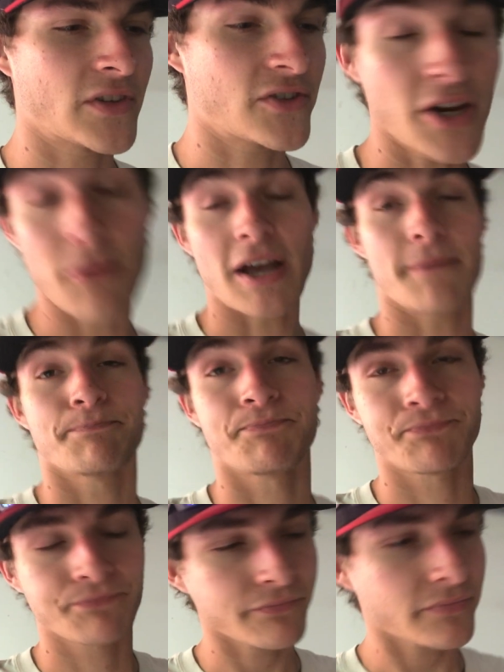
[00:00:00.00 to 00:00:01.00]
So anyway,
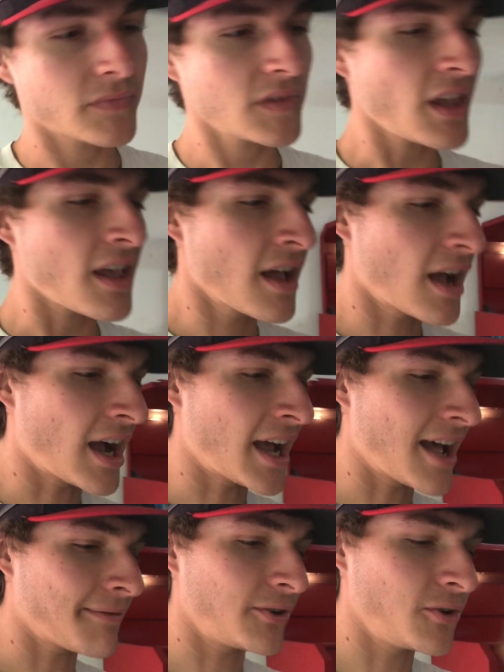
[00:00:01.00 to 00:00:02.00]
I
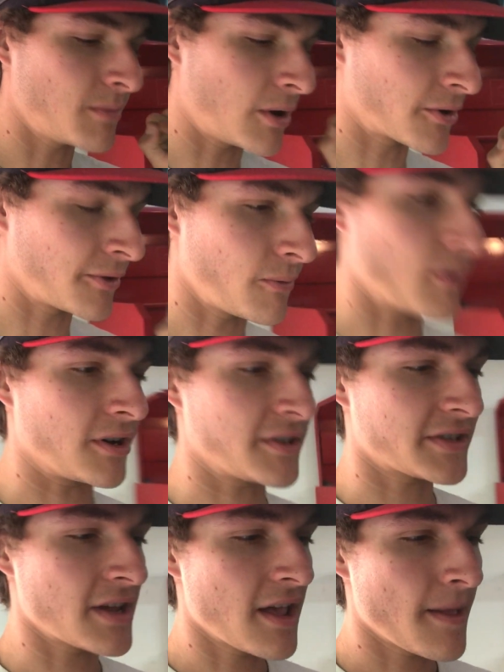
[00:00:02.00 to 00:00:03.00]
have a new motor in the
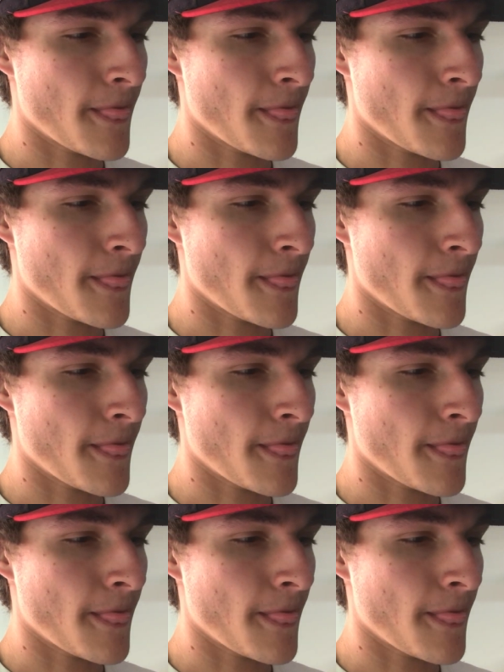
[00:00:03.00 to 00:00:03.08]
works.